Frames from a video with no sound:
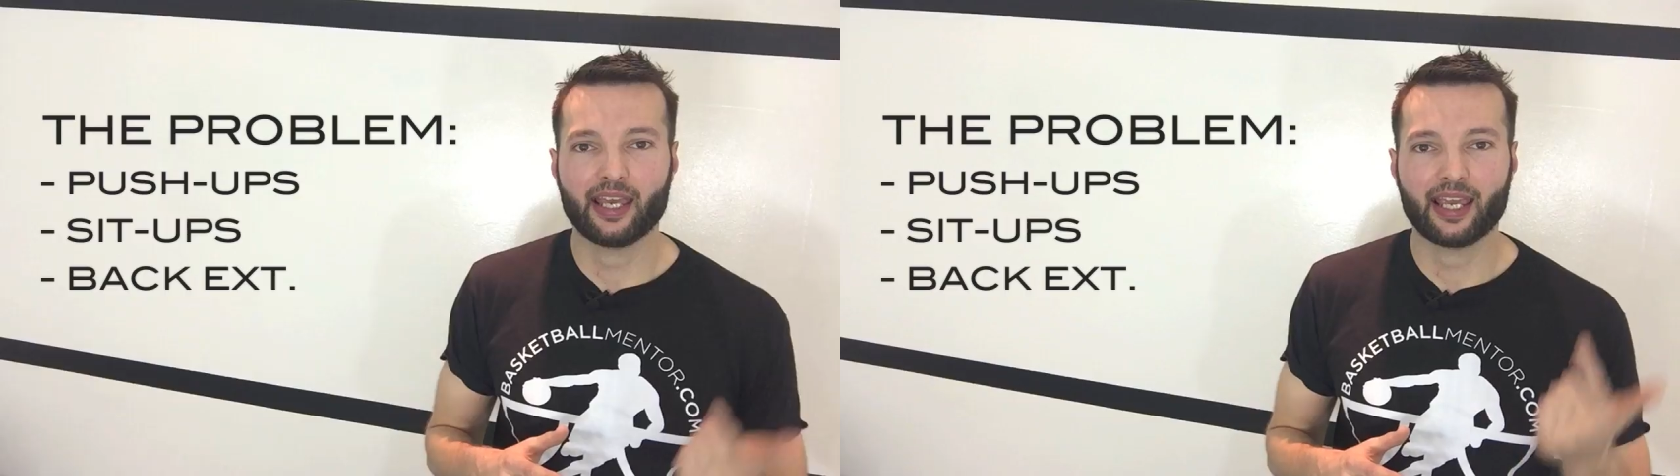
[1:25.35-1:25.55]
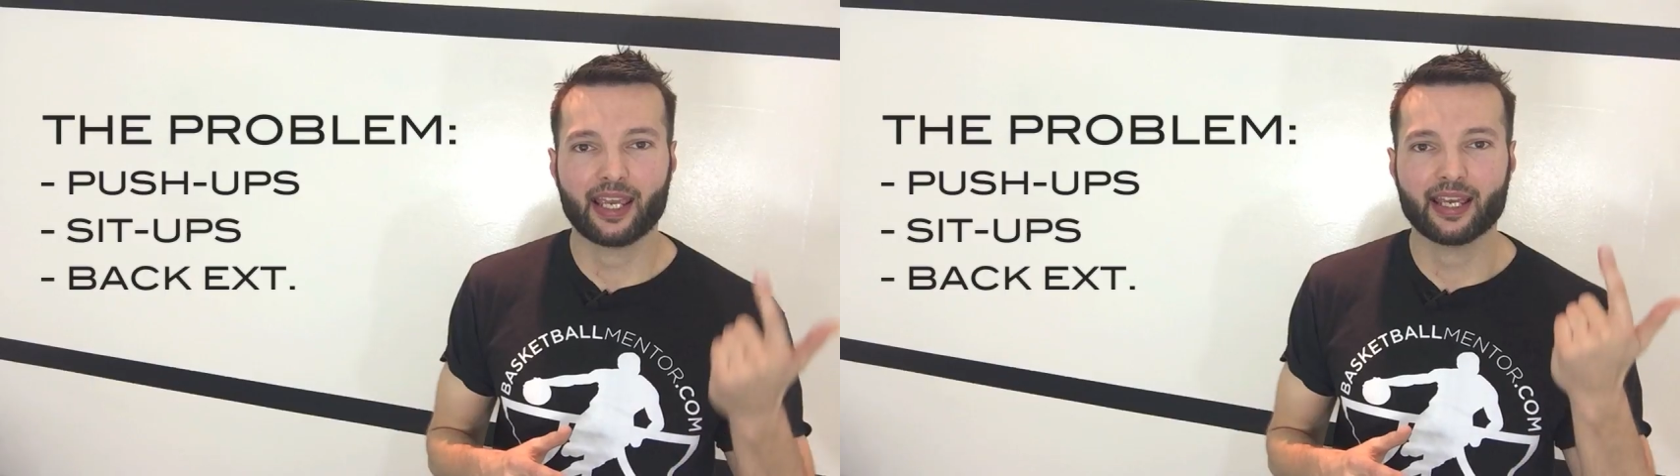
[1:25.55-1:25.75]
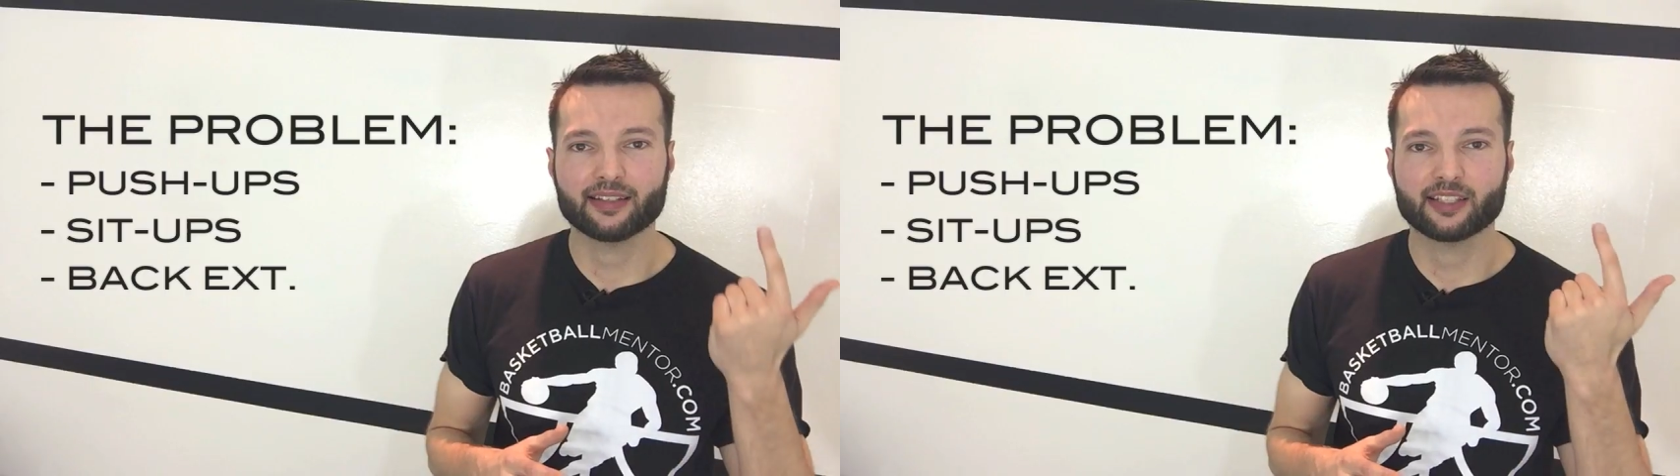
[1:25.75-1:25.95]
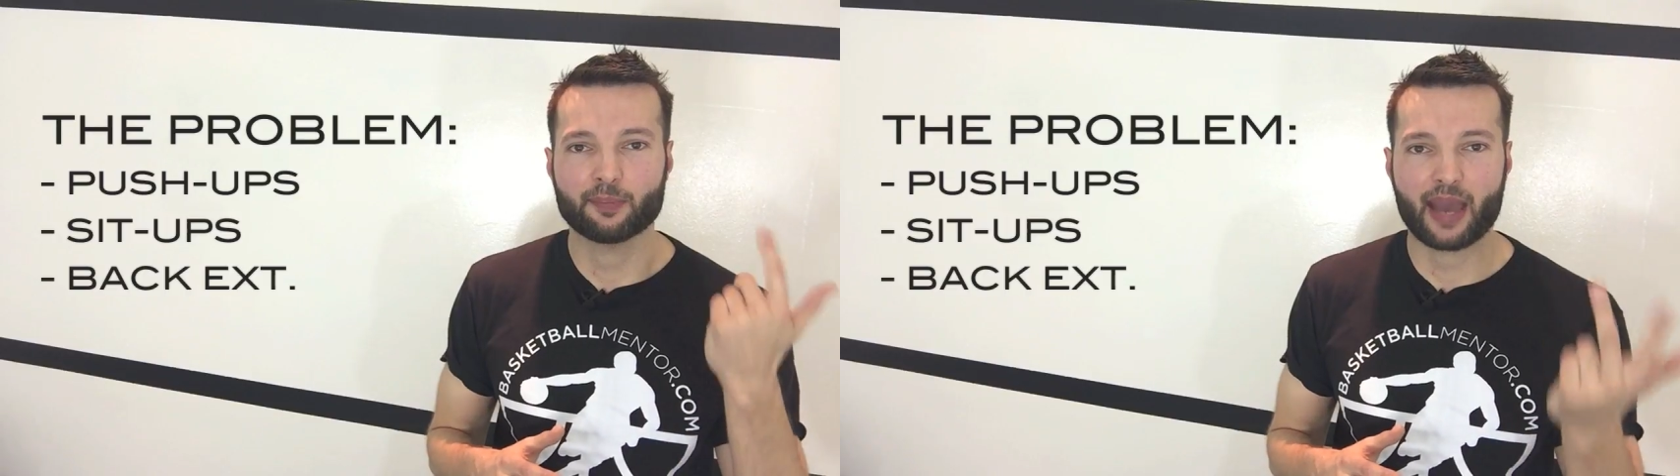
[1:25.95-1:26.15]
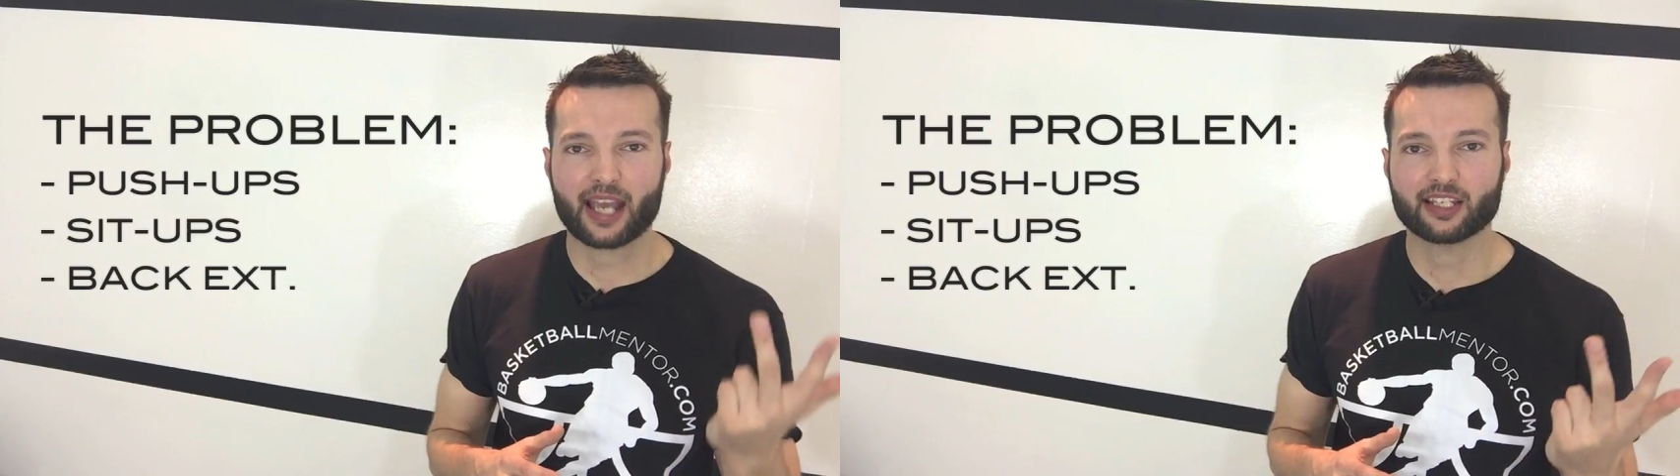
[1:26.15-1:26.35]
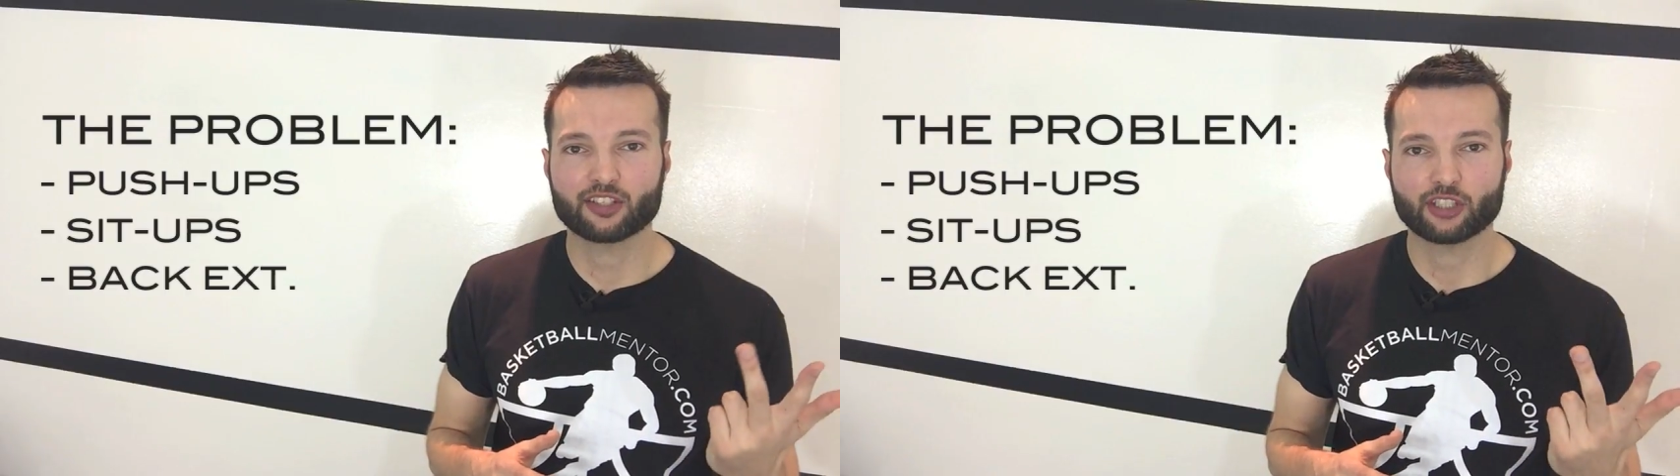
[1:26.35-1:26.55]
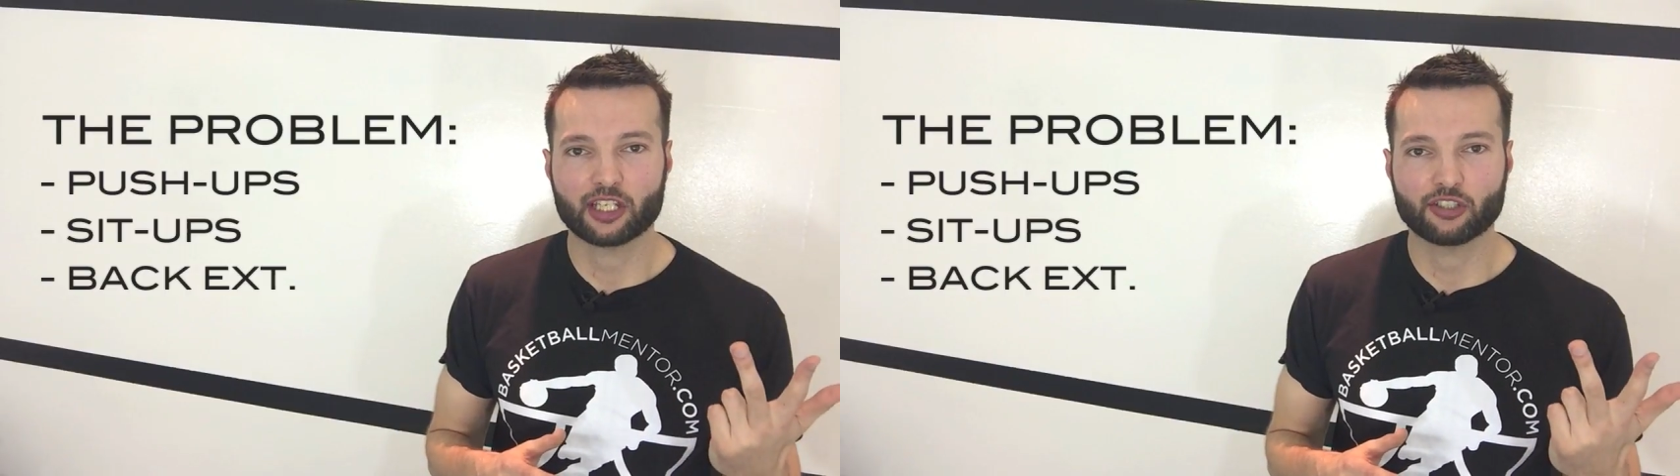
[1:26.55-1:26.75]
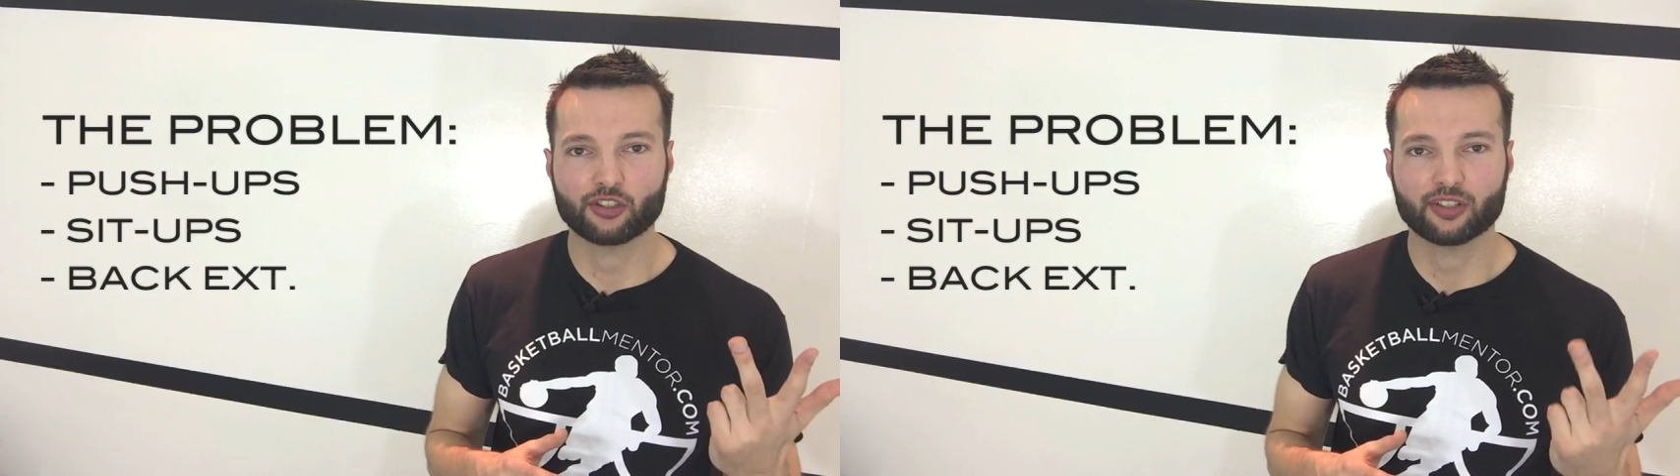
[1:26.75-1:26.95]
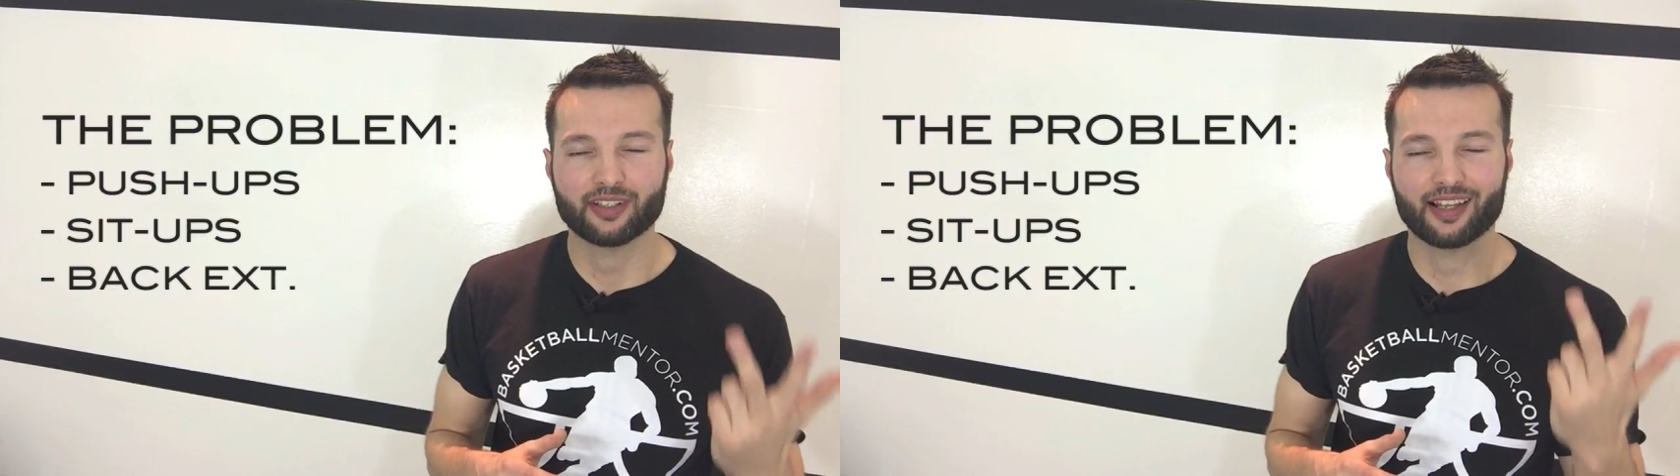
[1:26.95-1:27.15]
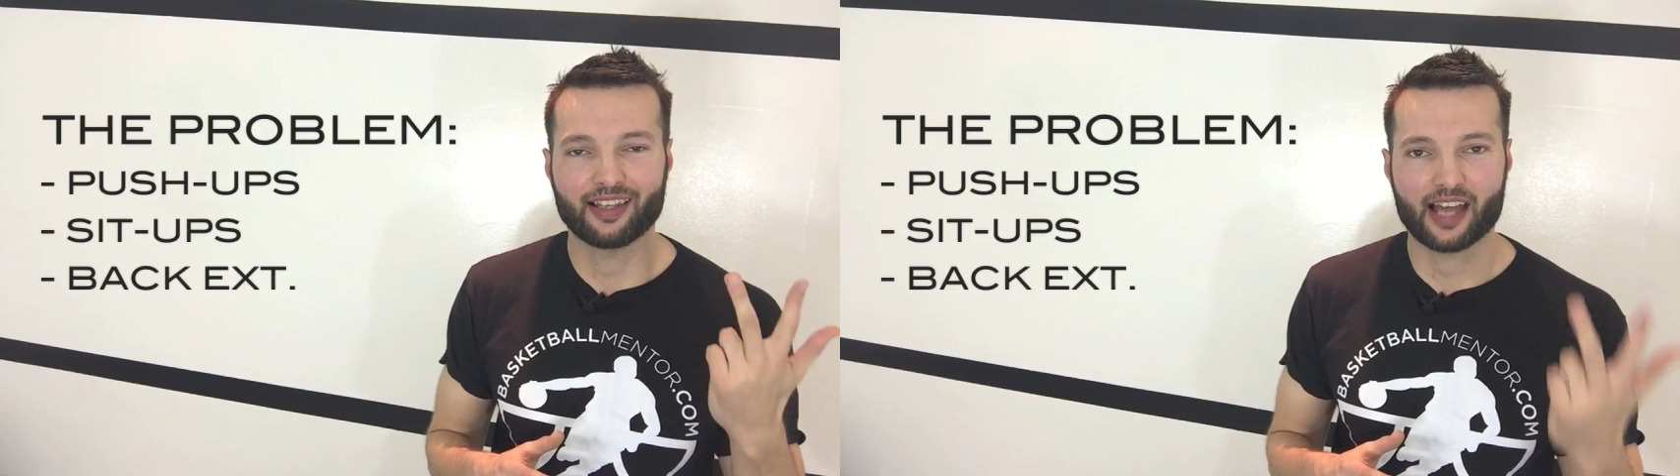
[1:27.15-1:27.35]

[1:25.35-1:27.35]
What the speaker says: and the back extension